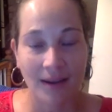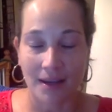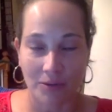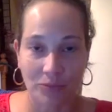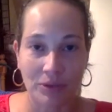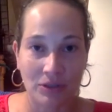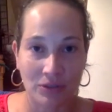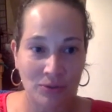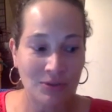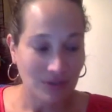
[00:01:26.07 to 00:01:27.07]
and
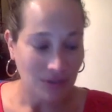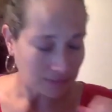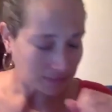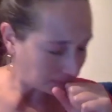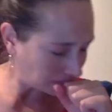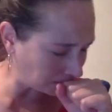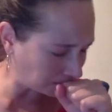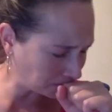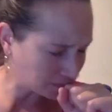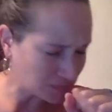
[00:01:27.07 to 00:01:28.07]
reduce,
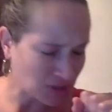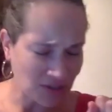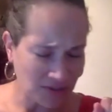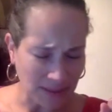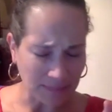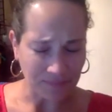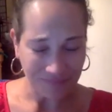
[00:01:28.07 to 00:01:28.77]
excuse me,